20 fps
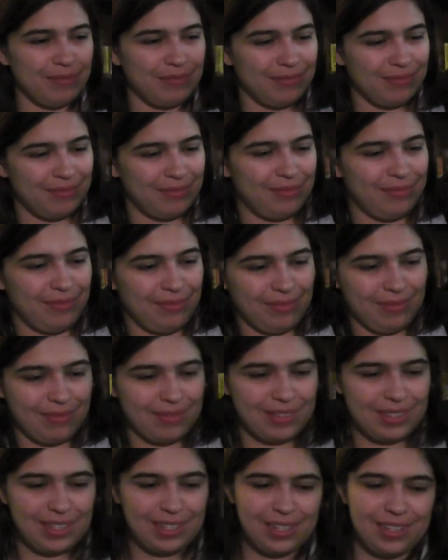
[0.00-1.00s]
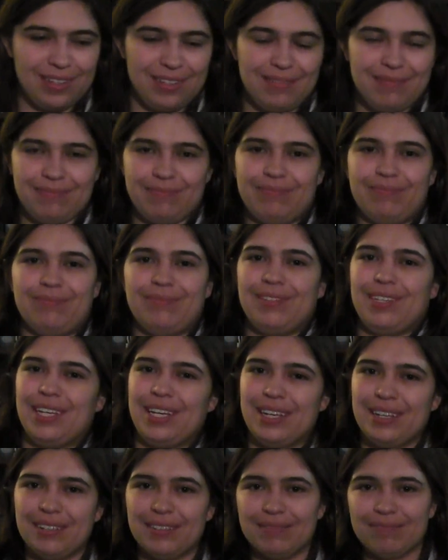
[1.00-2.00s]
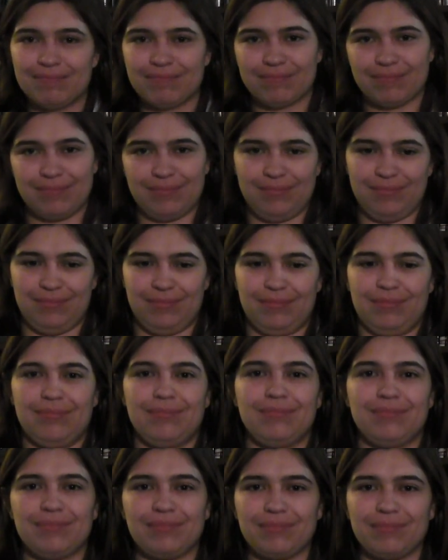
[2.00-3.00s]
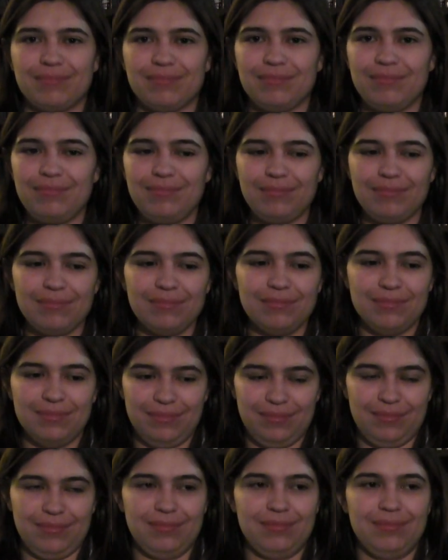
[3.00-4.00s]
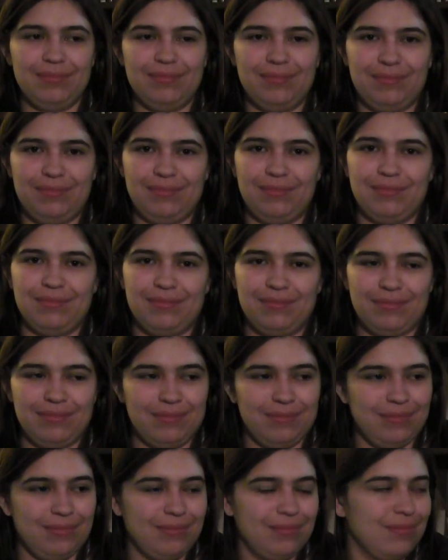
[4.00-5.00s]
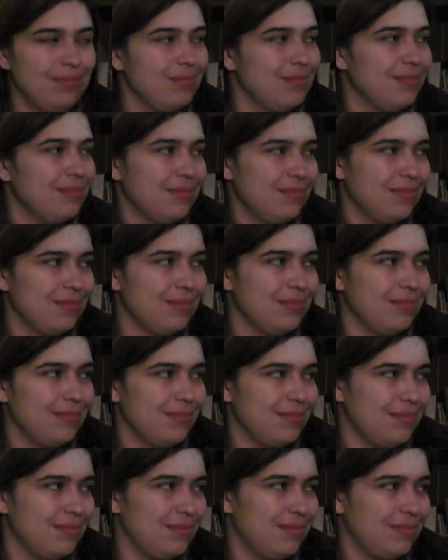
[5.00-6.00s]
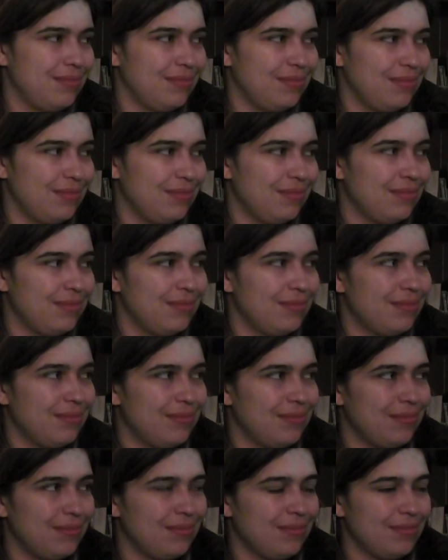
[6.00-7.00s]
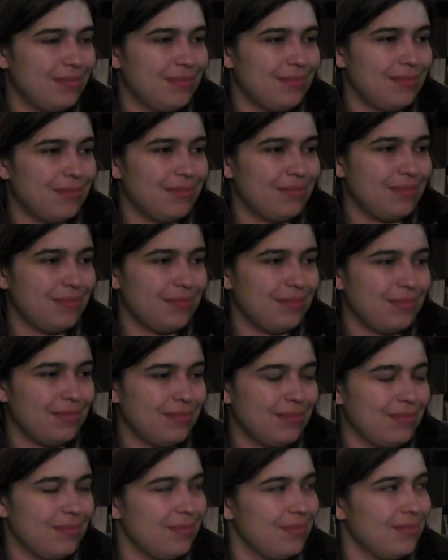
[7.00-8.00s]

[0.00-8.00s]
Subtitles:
This person isn't speaking.